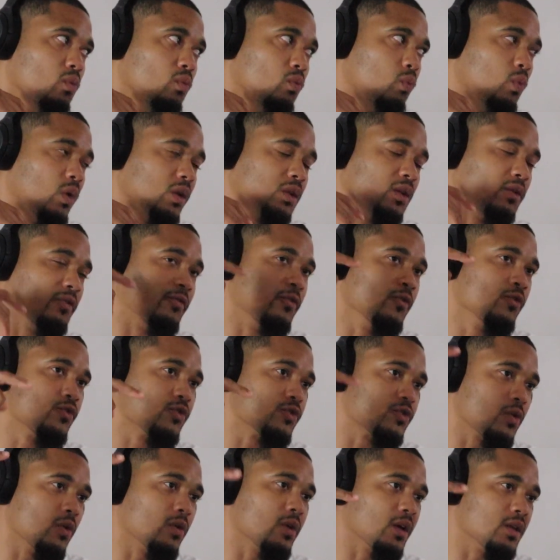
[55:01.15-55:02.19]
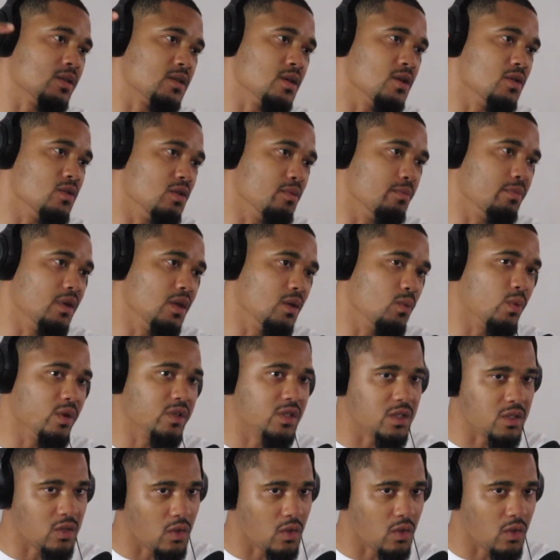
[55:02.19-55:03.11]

what the future is going to continue to be, which right.